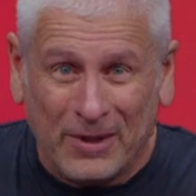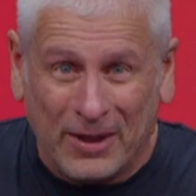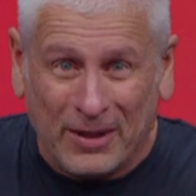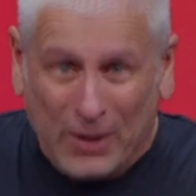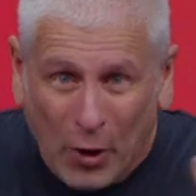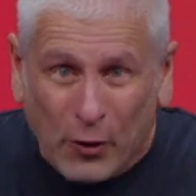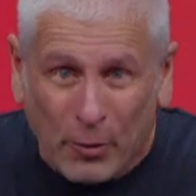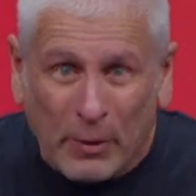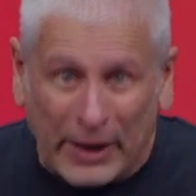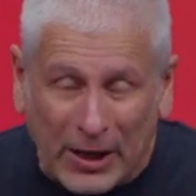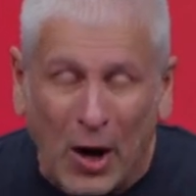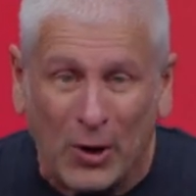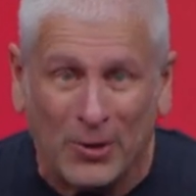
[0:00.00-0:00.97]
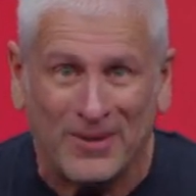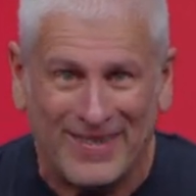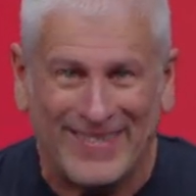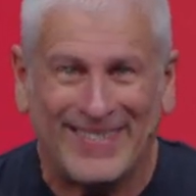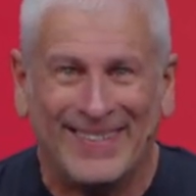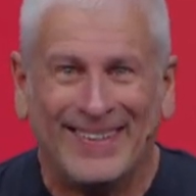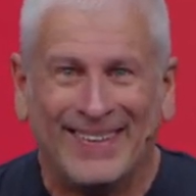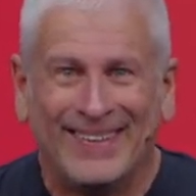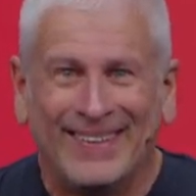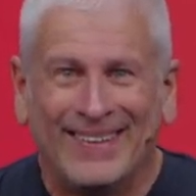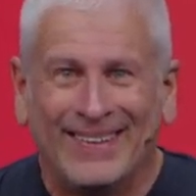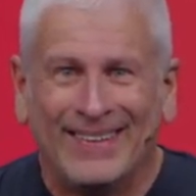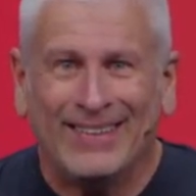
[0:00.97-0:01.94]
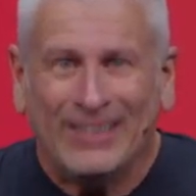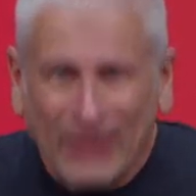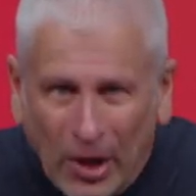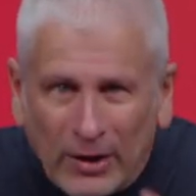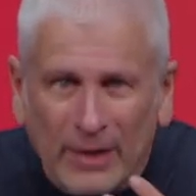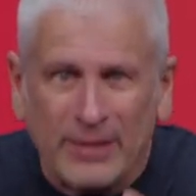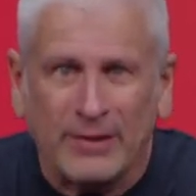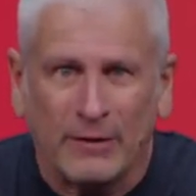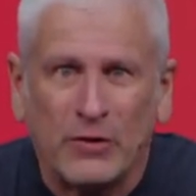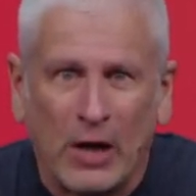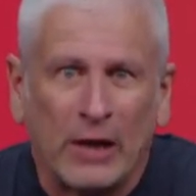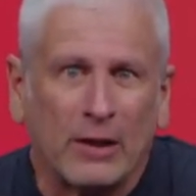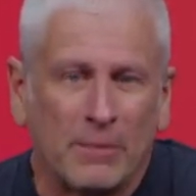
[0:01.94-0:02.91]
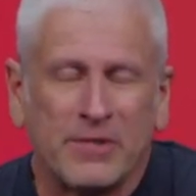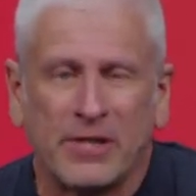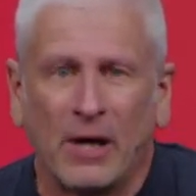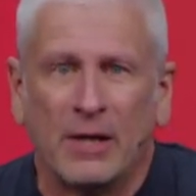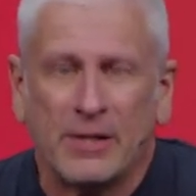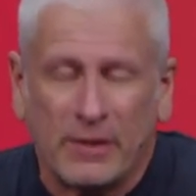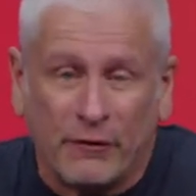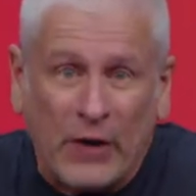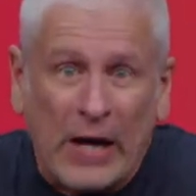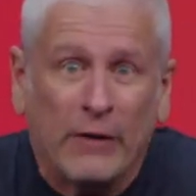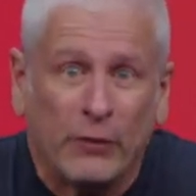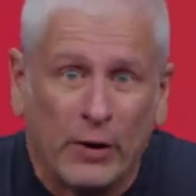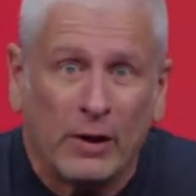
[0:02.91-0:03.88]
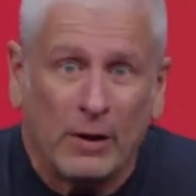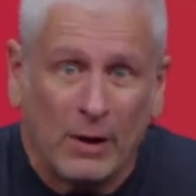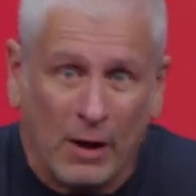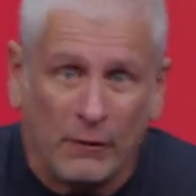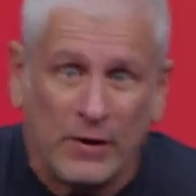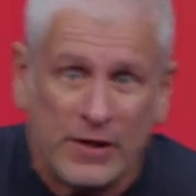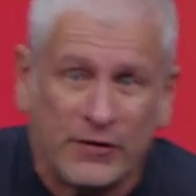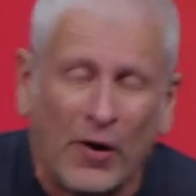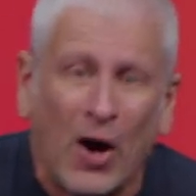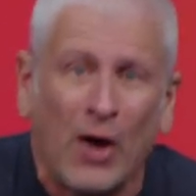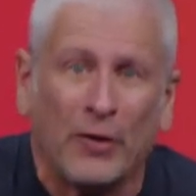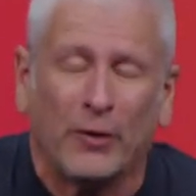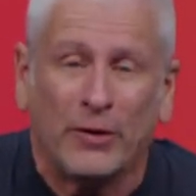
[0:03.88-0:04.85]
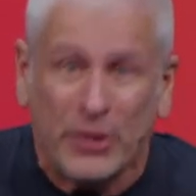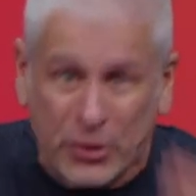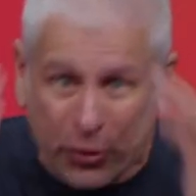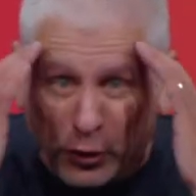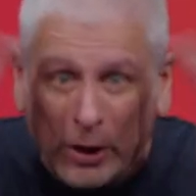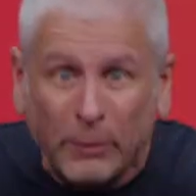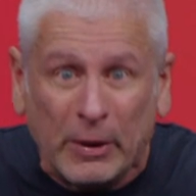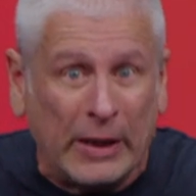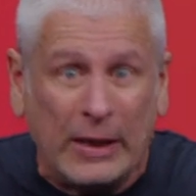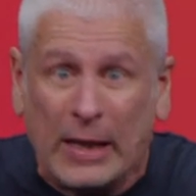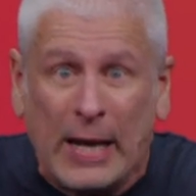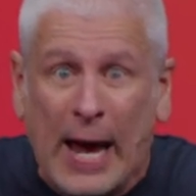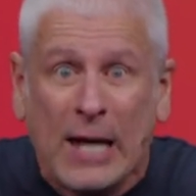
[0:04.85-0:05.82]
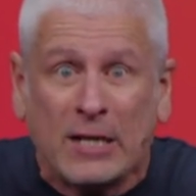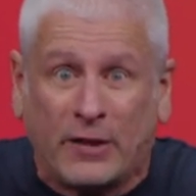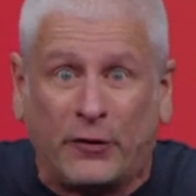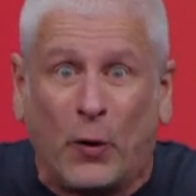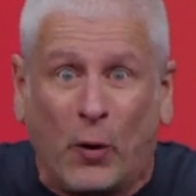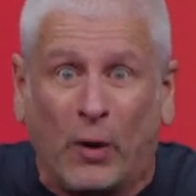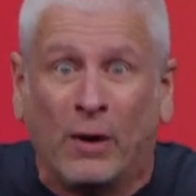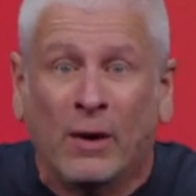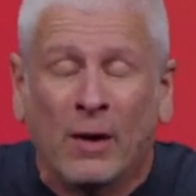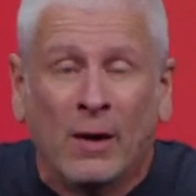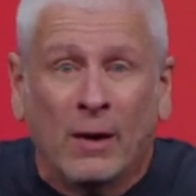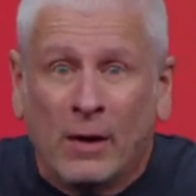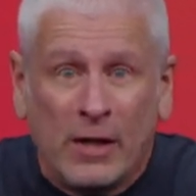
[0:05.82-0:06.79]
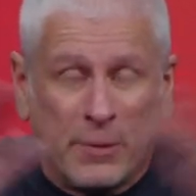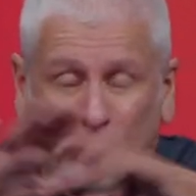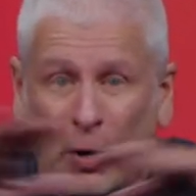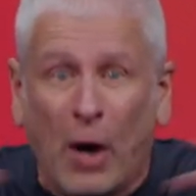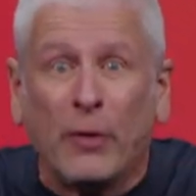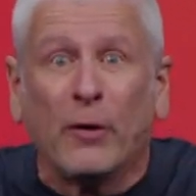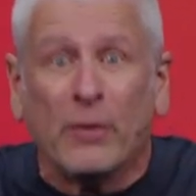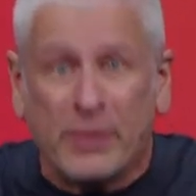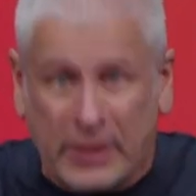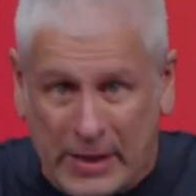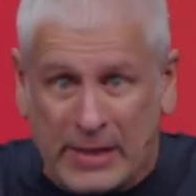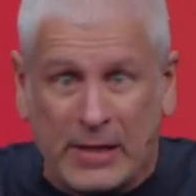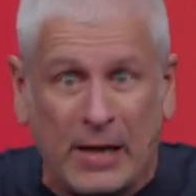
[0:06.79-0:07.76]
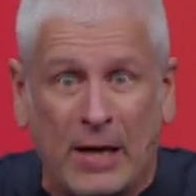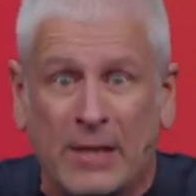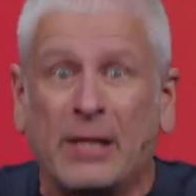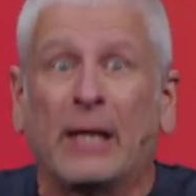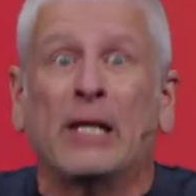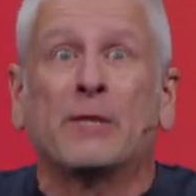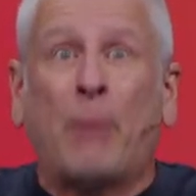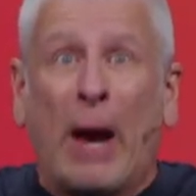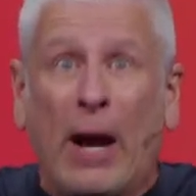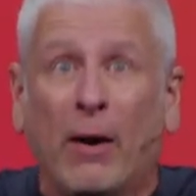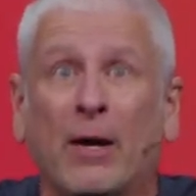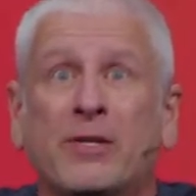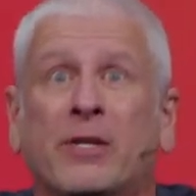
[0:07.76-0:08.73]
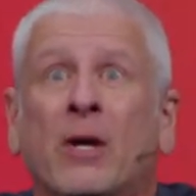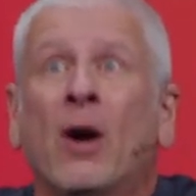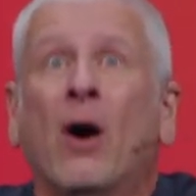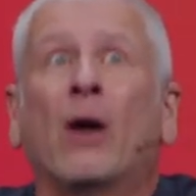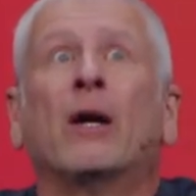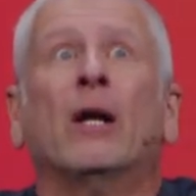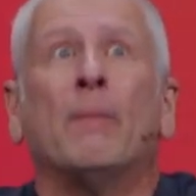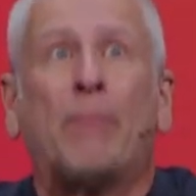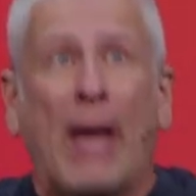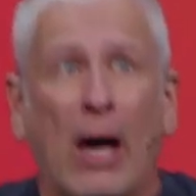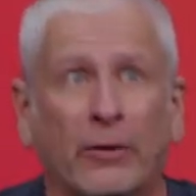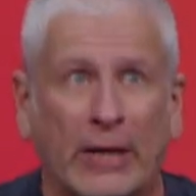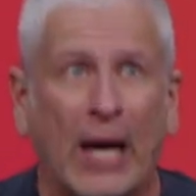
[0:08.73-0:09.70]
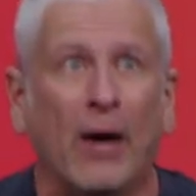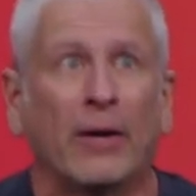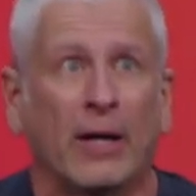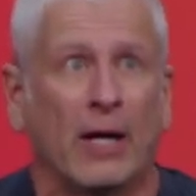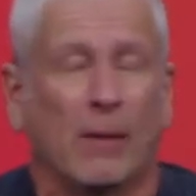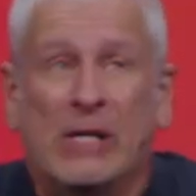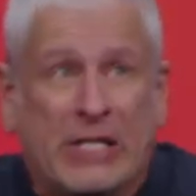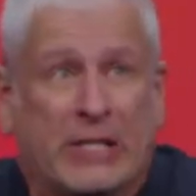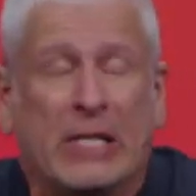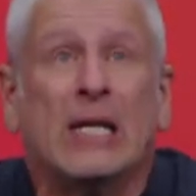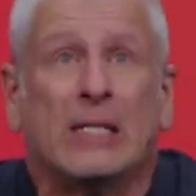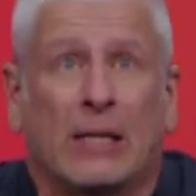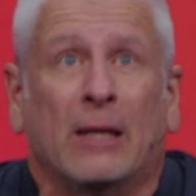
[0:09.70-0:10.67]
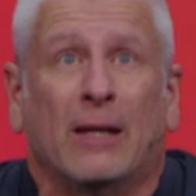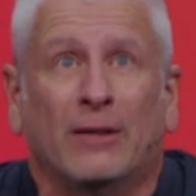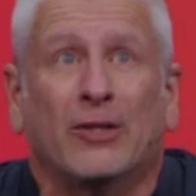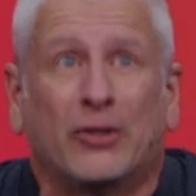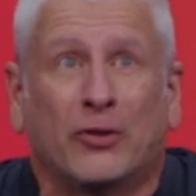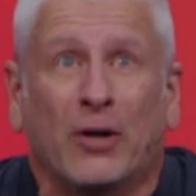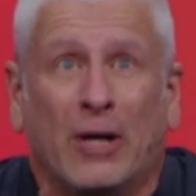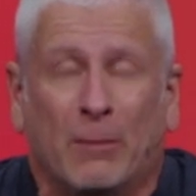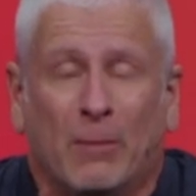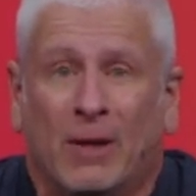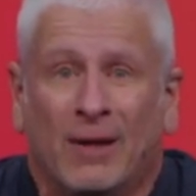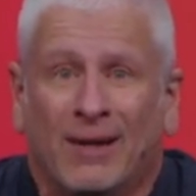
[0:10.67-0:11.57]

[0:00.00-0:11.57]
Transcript: the coat of many colors, the youngest of Jacob's sons, the favorite of his father, this dream that he didn't ask for. His brothers, he says, and his parents are going to bow down to him. He sees it in the dream.